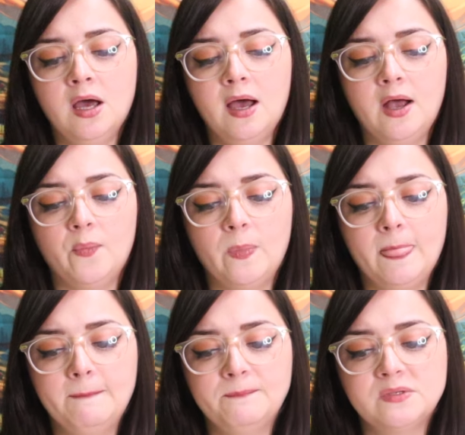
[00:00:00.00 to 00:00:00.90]

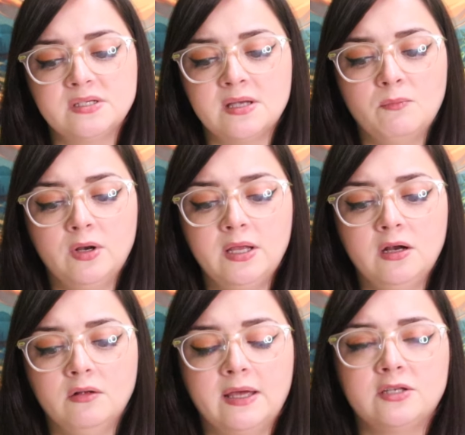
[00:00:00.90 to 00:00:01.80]
Um, to someone
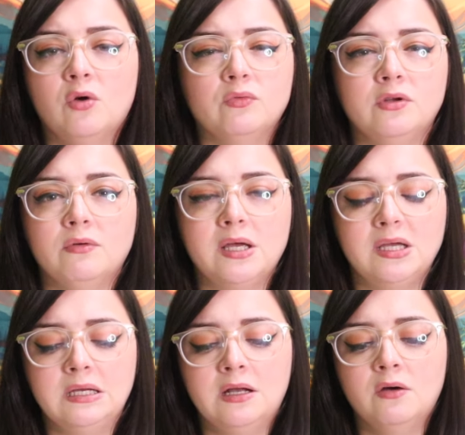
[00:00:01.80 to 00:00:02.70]
here, like don't do
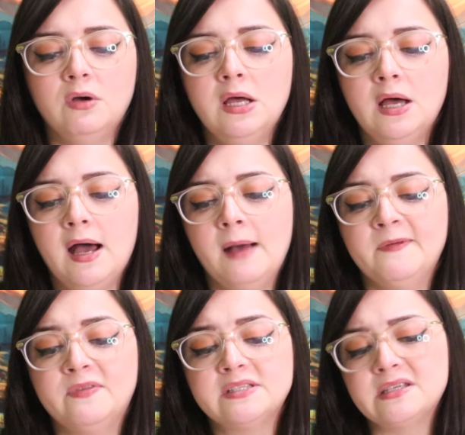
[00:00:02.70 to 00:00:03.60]
it, you know?
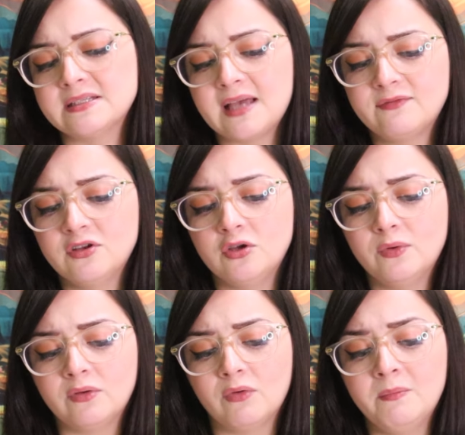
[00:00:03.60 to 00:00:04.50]
Um, if this does have to do
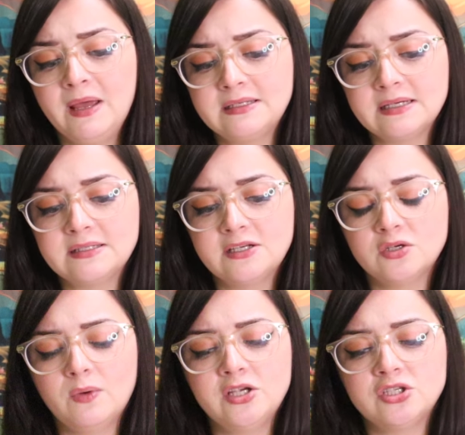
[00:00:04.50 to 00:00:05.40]
with a romantic
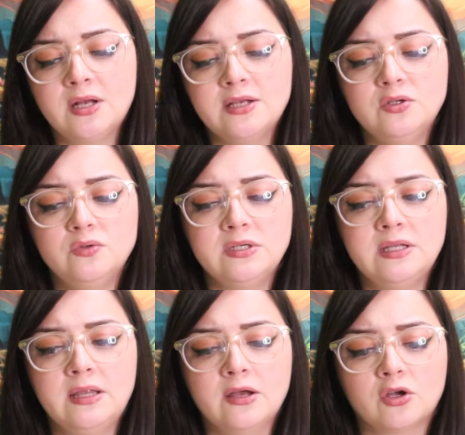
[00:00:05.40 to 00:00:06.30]
situation, I do
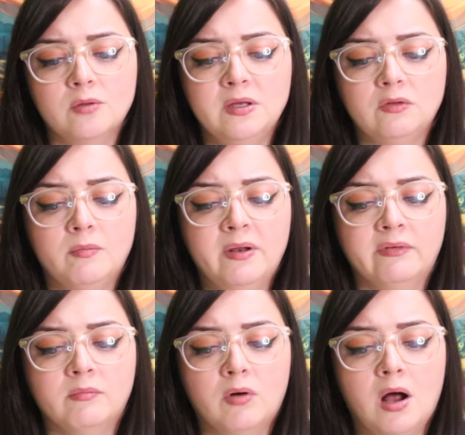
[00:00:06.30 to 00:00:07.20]
see that there could be a little bit
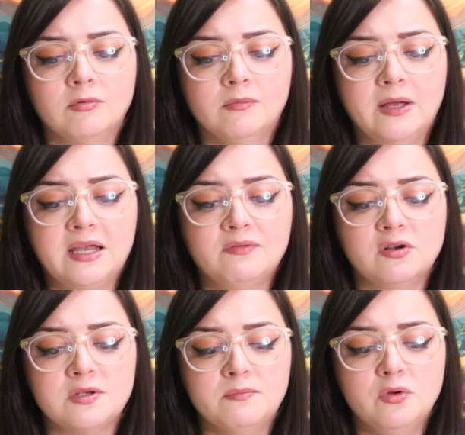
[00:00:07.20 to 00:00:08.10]
of a problem, like if
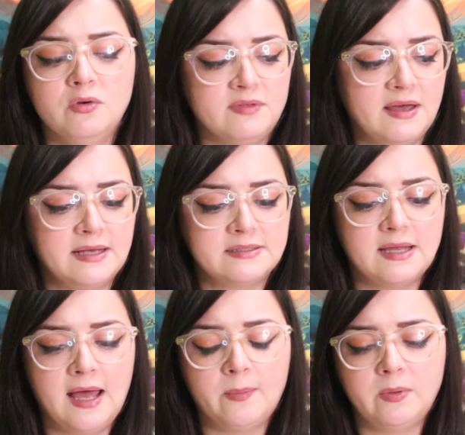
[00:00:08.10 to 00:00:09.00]
there's a move that has
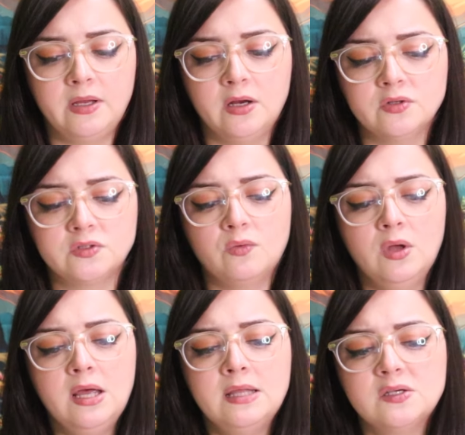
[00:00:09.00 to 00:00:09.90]
to happen here.
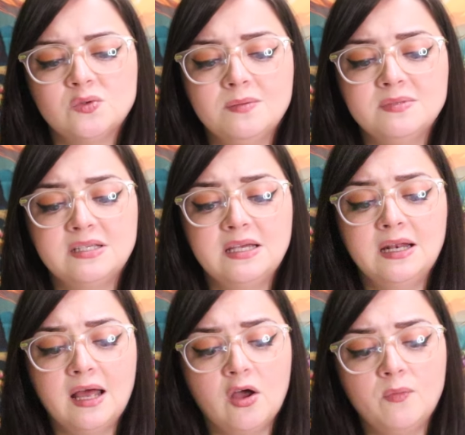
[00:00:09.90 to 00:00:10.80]
So that's what I'm
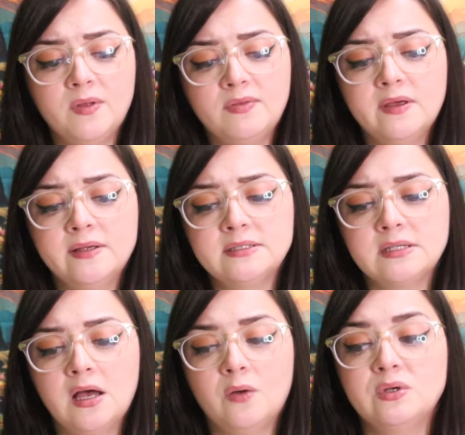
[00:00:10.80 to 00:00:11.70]
seeing. I hope that
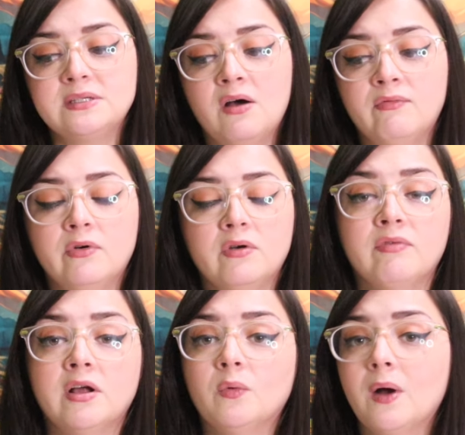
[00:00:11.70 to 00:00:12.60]
this uh, was helpful or
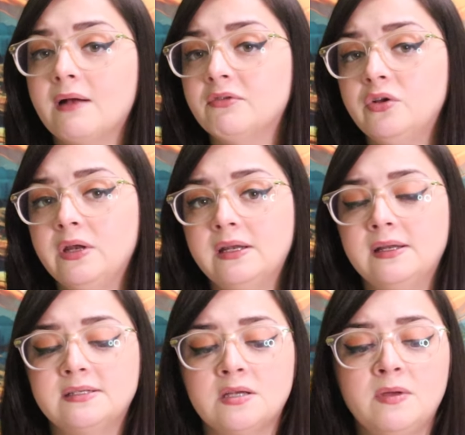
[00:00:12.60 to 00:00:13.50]
fun or whatever you
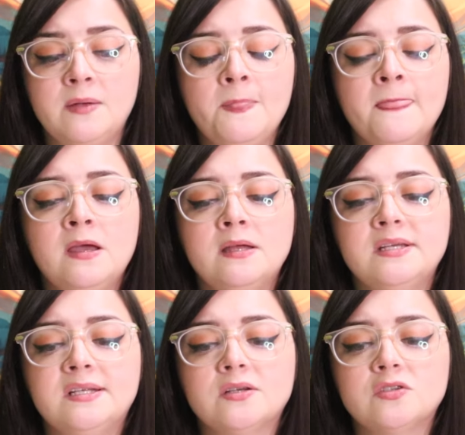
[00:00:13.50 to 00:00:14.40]
needed it to be.
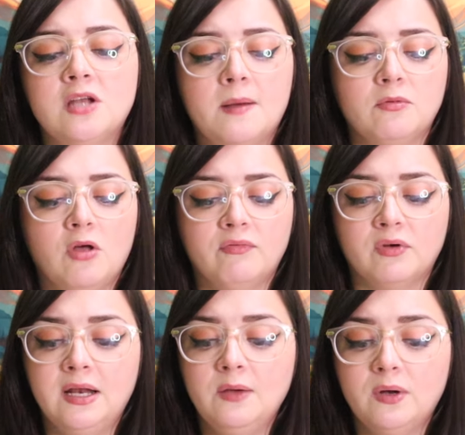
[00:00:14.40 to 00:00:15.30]
Details are down below
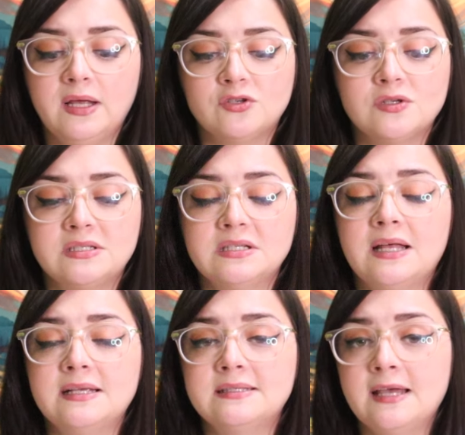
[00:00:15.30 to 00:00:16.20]
for anyone interested
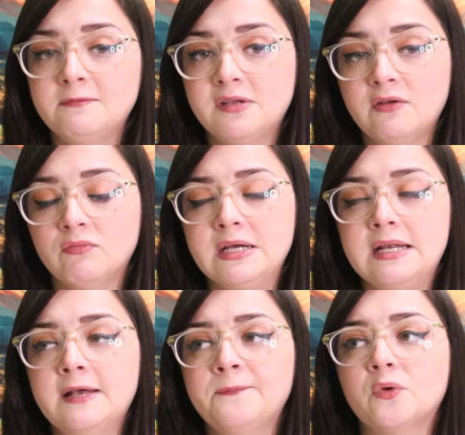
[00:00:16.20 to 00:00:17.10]
in that same day
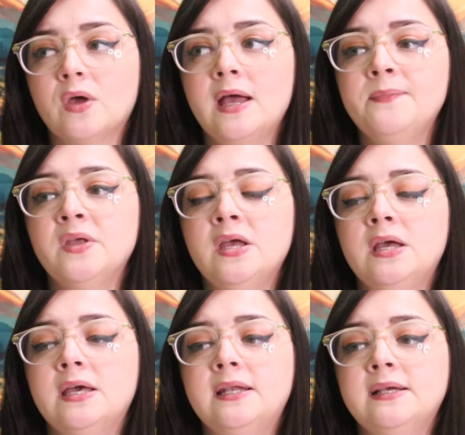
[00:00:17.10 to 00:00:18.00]
reading, okay?
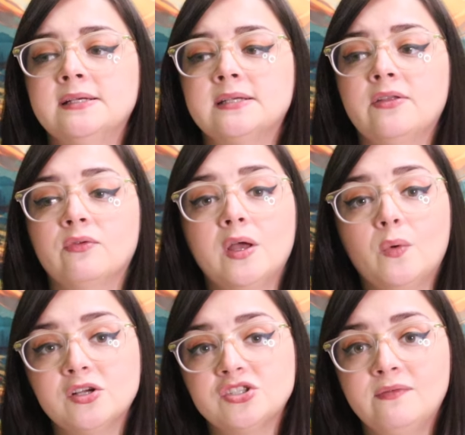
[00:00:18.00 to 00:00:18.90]
It is a three
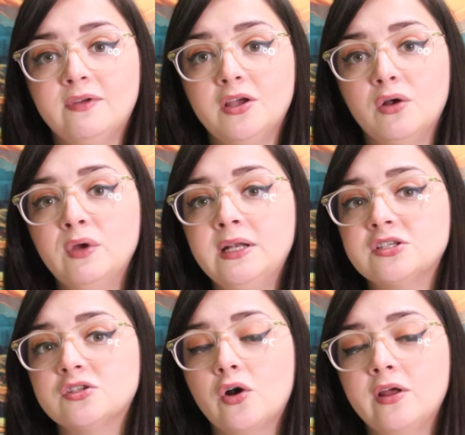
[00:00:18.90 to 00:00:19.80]
question video read.
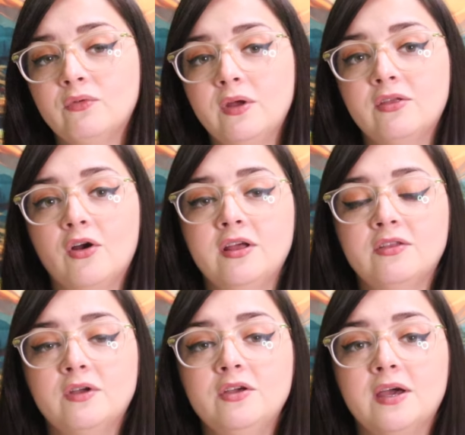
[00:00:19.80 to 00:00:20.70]
It's 3333.